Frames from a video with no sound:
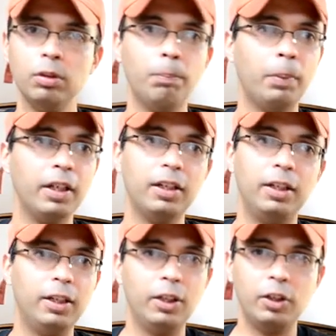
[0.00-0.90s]
but
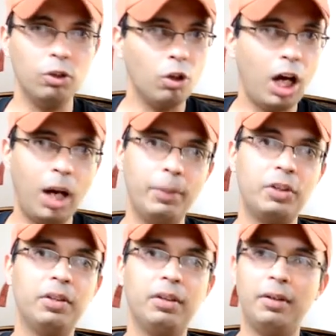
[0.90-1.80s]
you know how
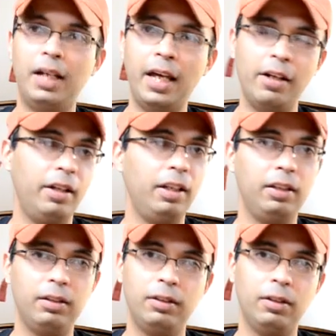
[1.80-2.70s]
much
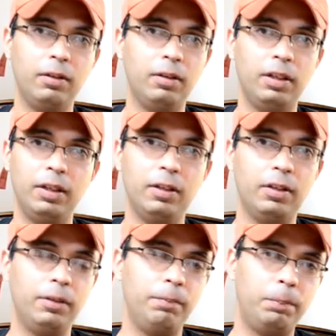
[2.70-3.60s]
editing, you know,
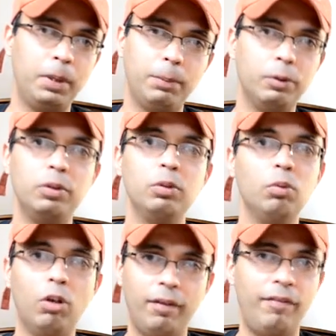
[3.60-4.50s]
people do
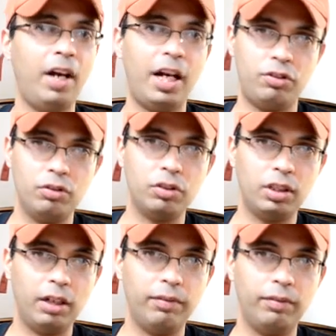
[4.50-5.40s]
on fashion
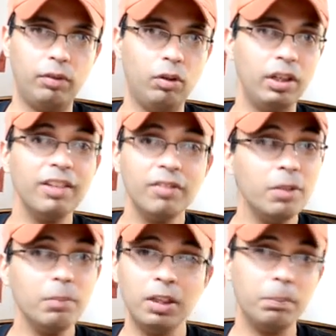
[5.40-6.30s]
stuff or
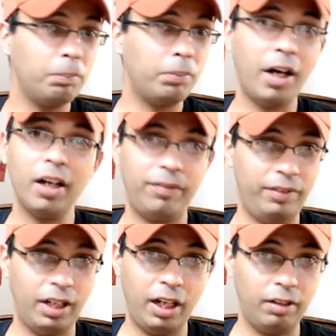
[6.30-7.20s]
even in product
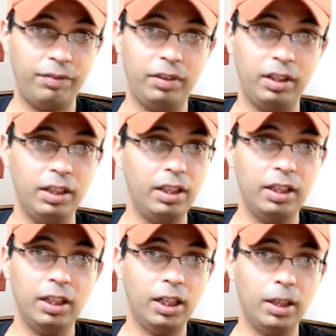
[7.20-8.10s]
photography.
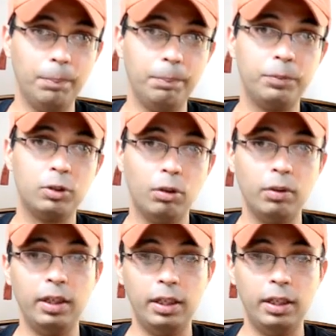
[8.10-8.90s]
So